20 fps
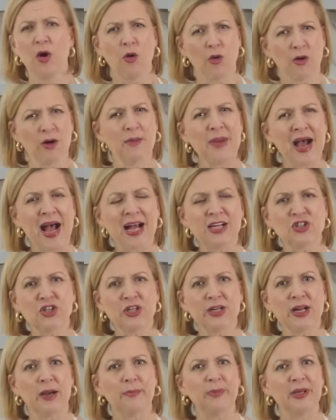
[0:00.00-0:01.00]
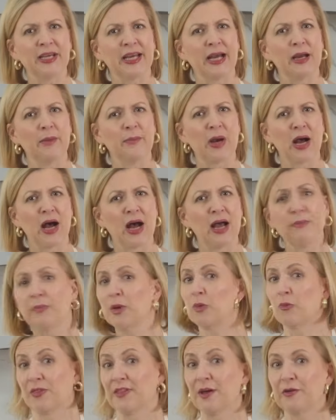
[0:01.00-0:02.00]
or imagine a pecan pie,
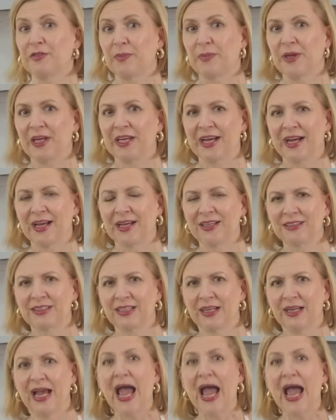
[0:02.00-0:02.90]
but without the pecans